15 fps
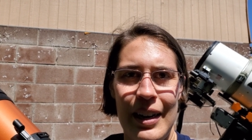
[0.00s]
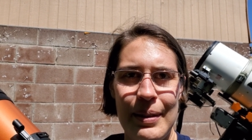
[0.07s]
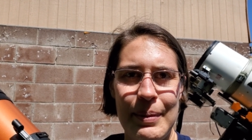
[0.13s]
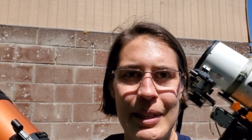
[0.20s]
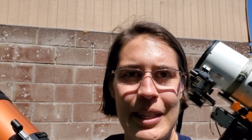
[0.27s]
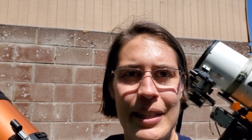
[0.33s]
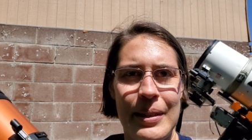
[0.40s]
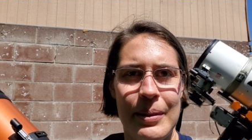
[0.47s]

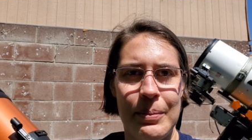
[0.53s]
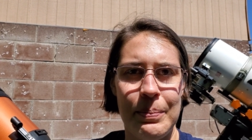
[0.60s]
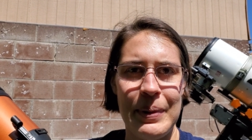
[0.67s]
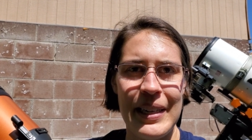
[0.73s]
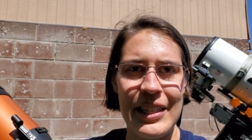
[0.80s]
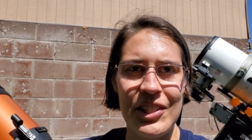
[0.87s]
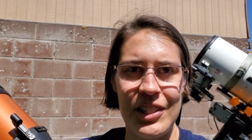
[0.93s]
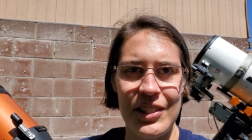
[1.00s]
a
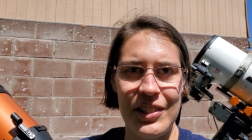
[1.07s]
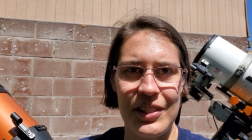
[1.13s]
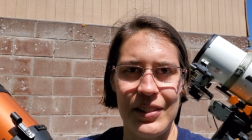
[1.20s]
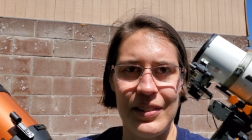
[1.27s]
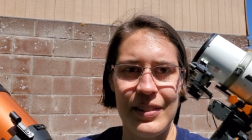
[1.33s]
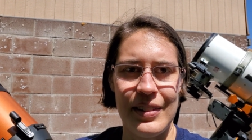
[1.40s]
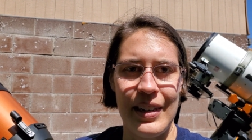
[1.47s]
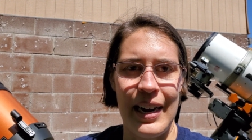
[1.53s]
PhD
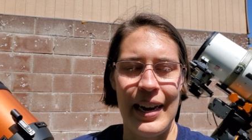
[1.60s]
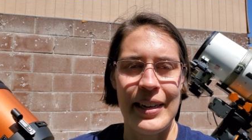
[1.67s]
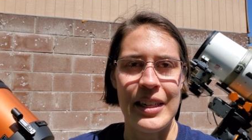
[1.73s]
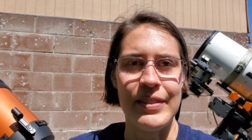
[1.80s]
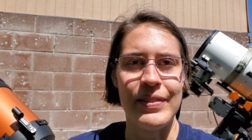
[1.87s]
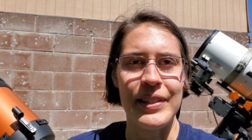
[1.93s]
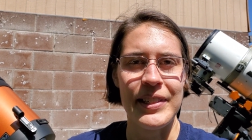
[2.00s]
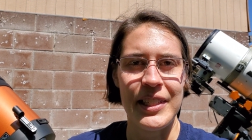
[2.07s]
student at
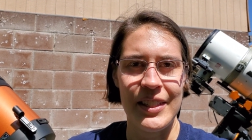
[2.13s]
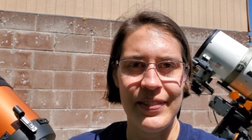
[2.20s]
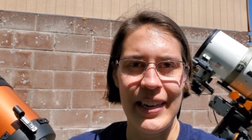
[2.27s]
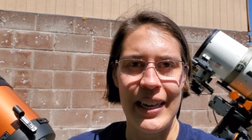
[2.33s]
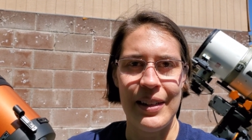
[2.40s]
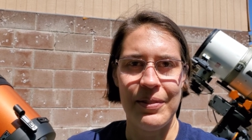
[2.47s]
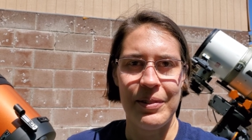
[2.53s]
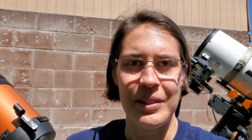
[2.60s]
University of
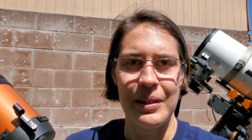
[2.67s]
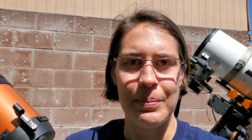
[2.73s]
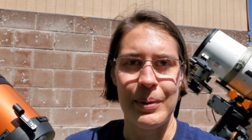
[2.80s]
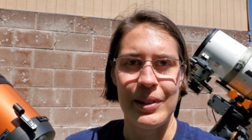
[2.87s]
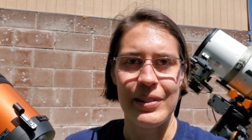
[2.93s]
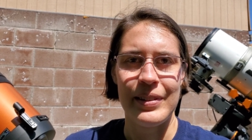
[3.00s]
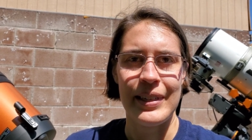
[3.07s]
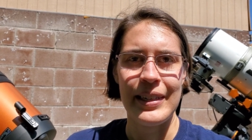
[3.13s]
California,
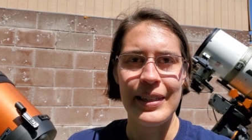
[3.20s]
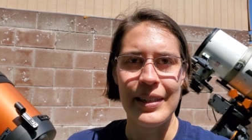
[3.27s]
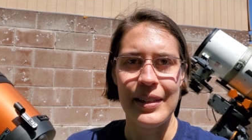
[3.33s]
Berkeley,